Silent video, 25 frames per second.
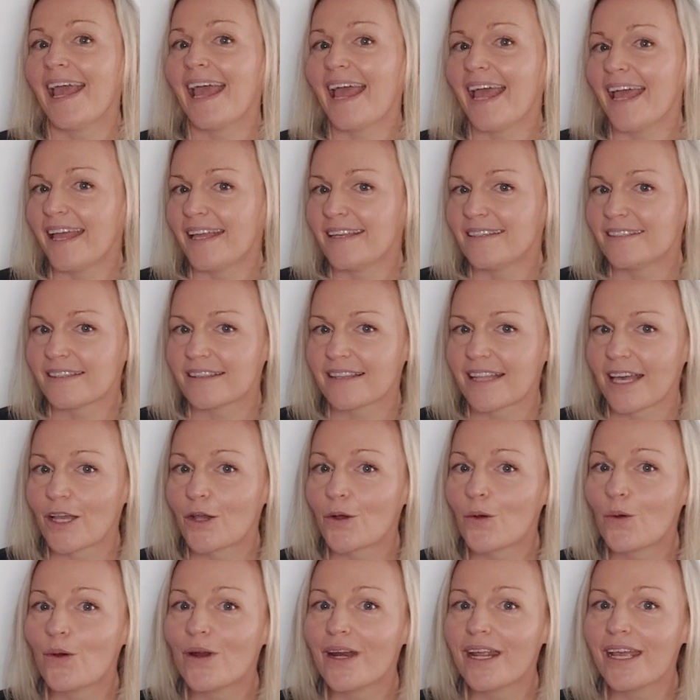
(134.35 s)
and they
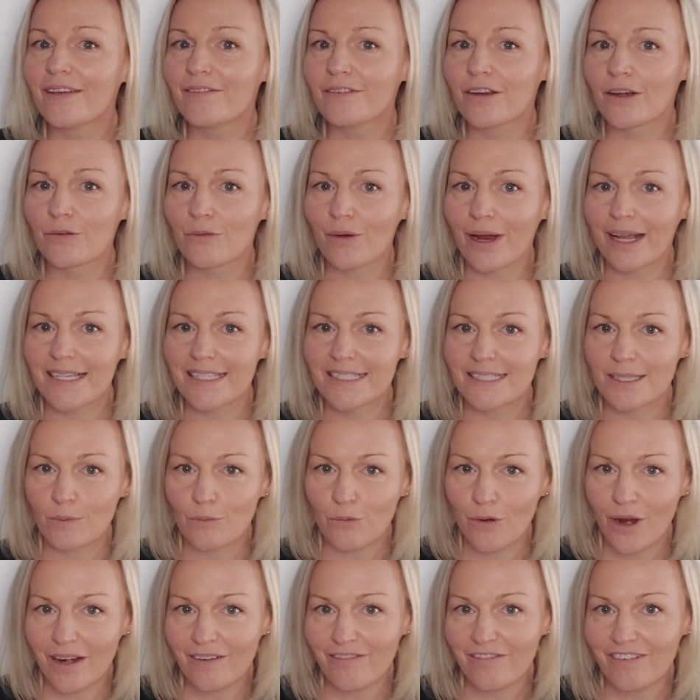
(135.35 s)
could even raise
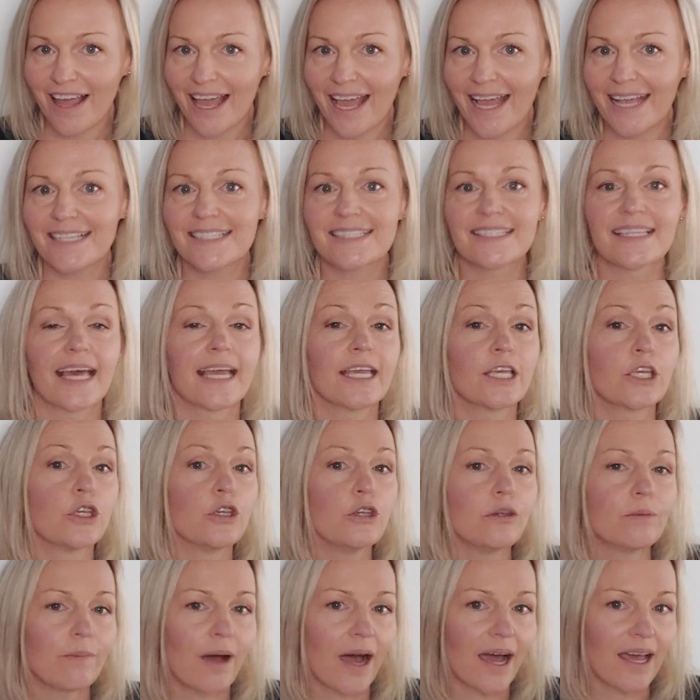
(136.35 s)
some red flags that
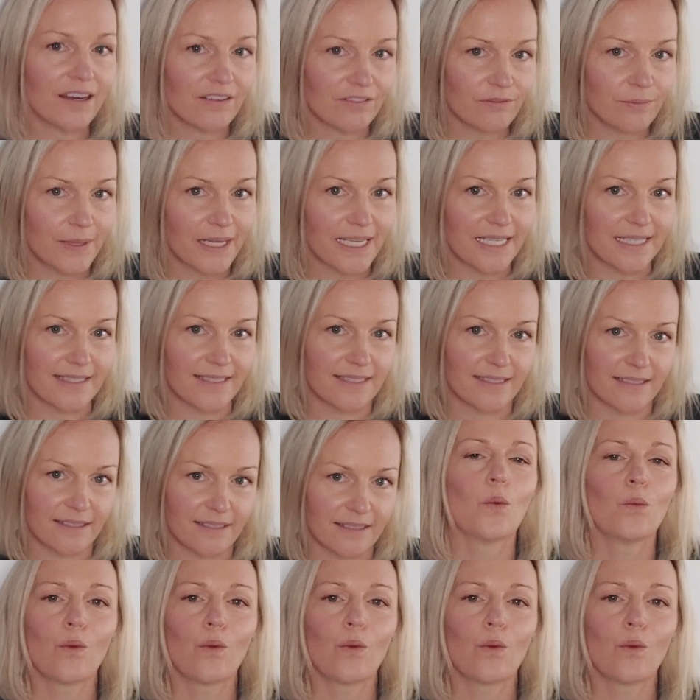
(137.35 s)
you might have missed.